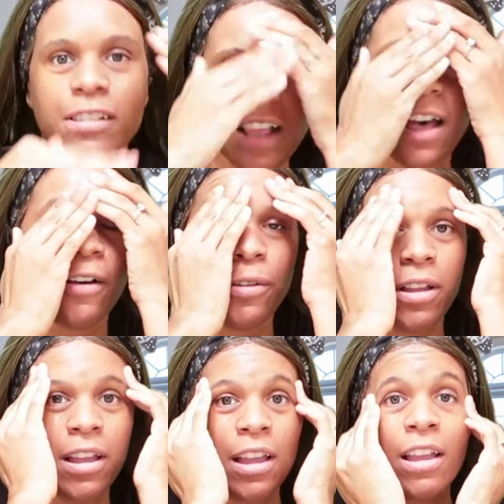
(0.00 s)
So
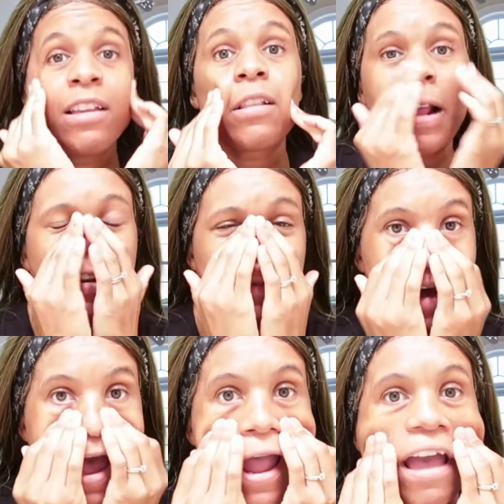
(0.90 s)
that's
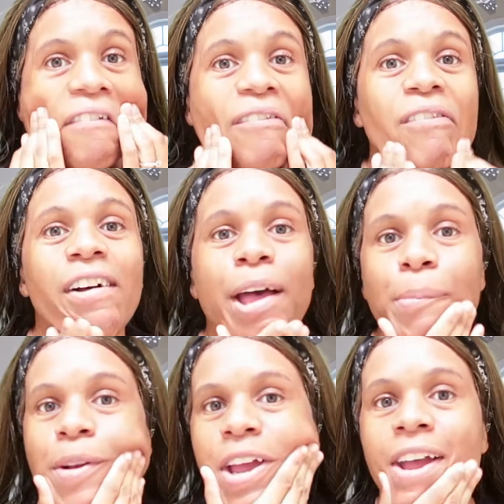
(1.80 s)
why I
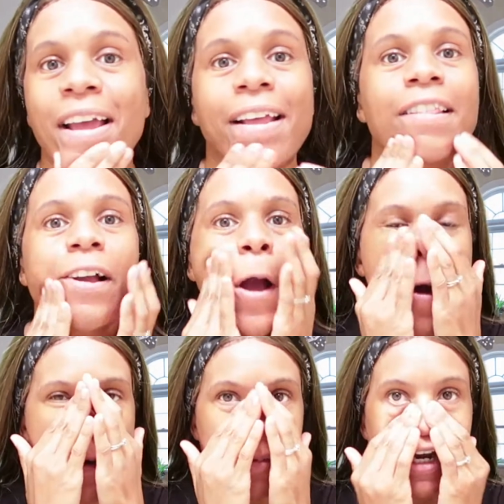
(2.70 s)
whipped the
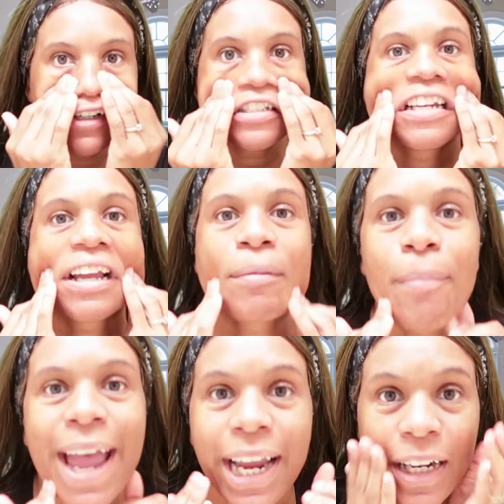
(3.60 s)
cocoa butter stick
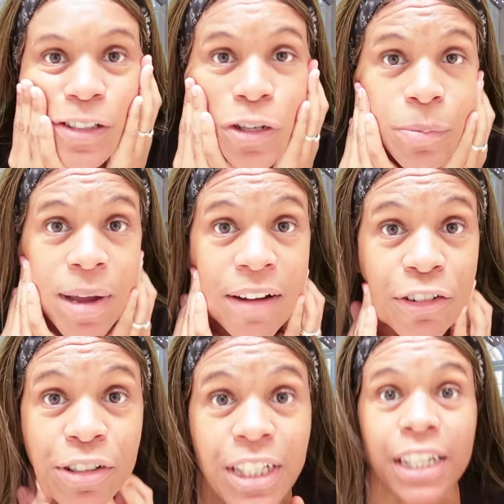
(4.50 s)
back into my
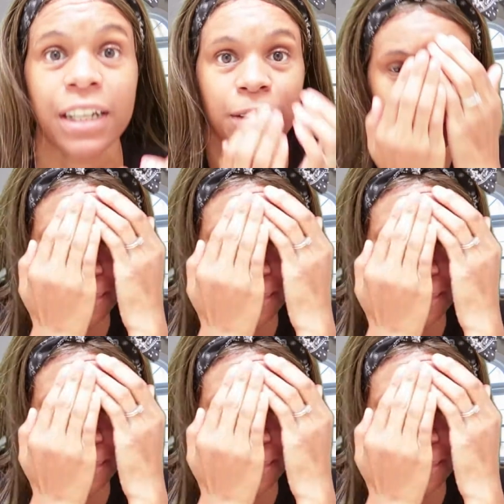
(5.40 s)
routine.